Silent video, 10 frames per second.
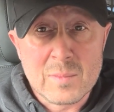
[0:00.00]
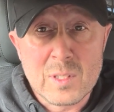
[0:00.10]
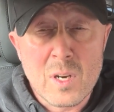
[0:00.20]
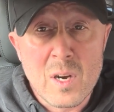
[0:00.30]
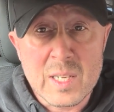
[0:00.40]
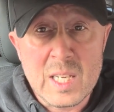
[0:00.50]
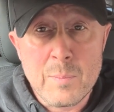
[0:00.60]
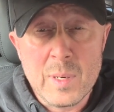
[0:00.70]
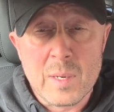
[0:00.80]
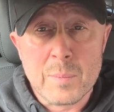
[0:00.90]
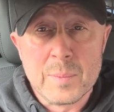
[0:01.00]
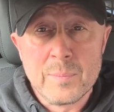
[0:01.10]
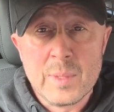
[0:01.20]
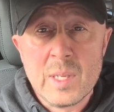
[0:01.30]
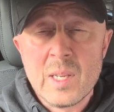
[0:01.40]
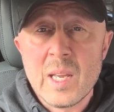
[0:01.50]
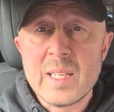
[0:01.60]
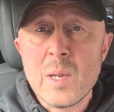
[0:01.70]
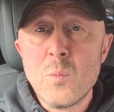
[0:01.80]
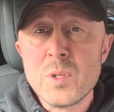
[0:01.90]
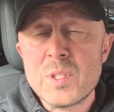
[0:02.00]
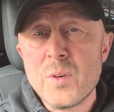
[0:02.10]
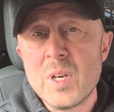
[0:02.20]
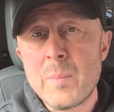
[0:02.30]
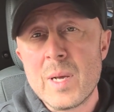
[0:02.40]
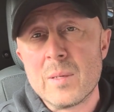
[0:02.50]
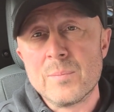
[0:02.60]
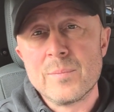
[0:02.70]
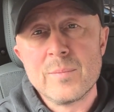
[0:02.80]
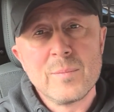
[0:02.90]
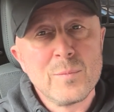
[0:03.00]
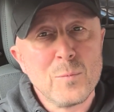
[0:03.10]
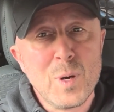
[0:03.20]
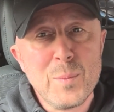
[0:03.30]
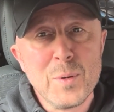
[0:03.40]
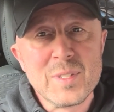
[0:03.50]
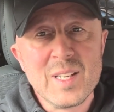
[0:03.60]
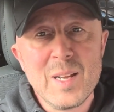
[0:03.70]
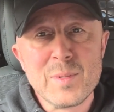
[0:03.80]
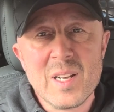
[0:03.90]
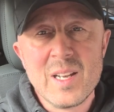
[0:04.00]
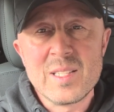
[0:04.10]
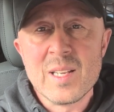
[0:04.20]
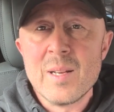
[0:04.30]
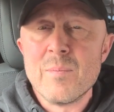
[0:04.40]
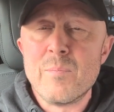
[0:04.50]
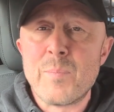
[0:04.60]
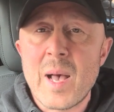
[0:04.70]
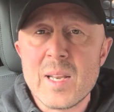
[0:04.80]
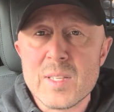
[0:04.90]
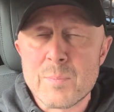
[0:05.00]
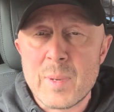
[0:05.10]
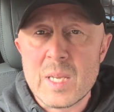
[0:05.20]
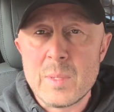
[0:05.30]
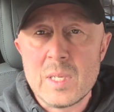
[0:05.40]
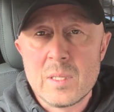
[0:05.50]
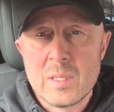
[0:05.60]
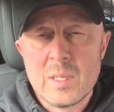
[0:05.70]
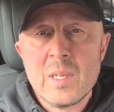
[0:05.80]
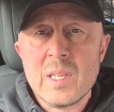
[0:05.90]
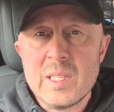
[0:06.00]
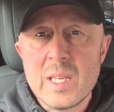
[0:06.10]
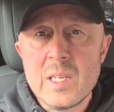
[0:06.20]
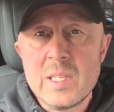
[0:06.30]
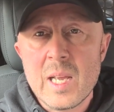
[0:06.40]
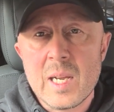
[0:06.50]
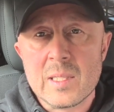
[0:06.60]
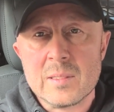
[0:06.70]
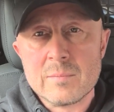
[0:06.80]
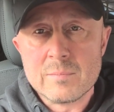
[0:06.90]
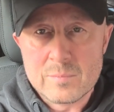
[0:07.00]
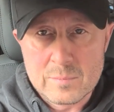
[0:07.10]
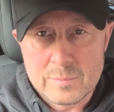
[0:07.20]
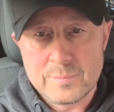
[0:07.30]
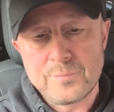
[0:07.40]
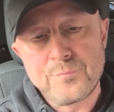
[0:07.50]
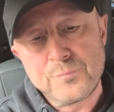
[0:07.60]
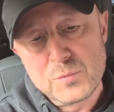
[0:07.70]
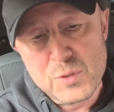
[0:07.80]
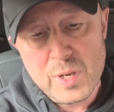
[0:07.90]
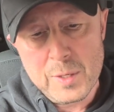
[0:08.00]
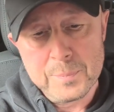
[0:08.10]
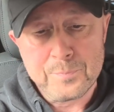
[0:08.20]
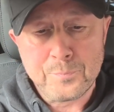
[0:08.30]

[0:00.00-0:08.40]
can't keep up. Again, what's it all about? One more time, guys. Balance, baby. Yin yang. So,